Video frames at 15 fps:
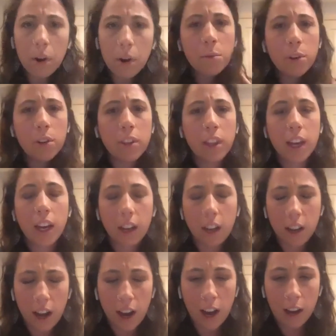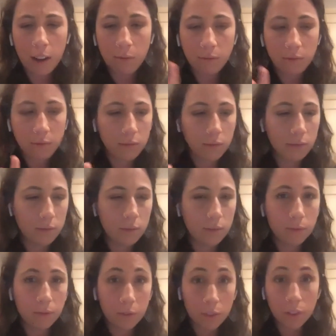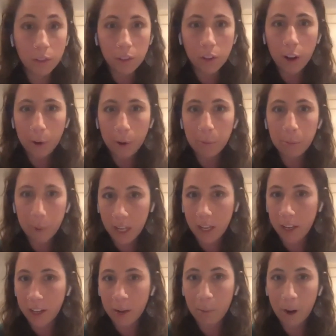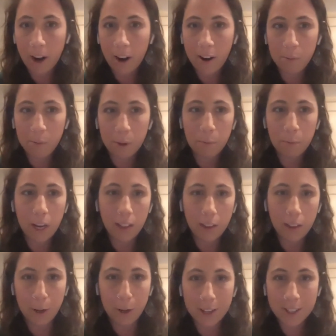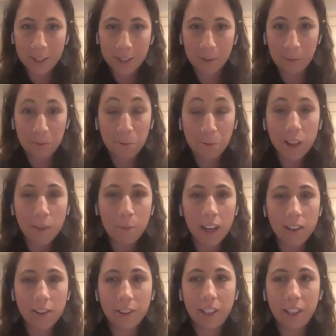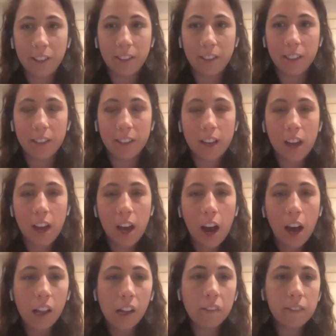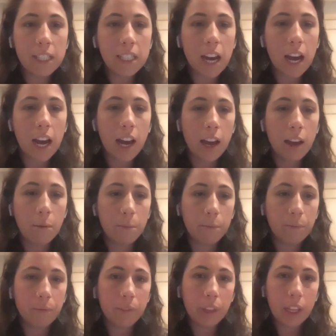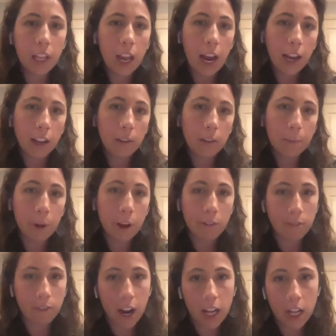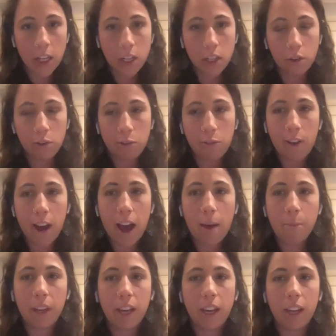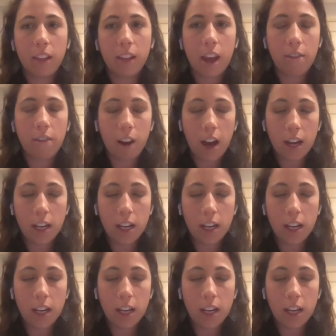more thing, not being a parent, but being the person with mental illness. A lot of the time, like my friends or family, they find